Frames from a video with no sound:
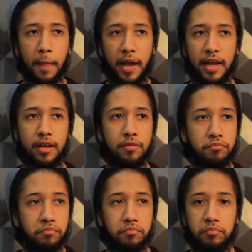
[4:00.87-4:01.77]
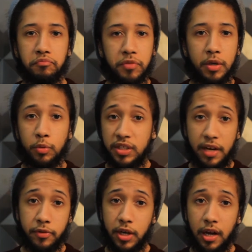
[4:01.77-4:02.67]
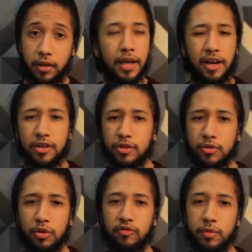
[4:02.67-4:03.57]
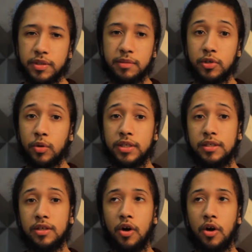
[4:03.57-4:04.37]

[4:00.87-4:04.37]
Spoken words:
and it was never tied. And I also don't agree with some choices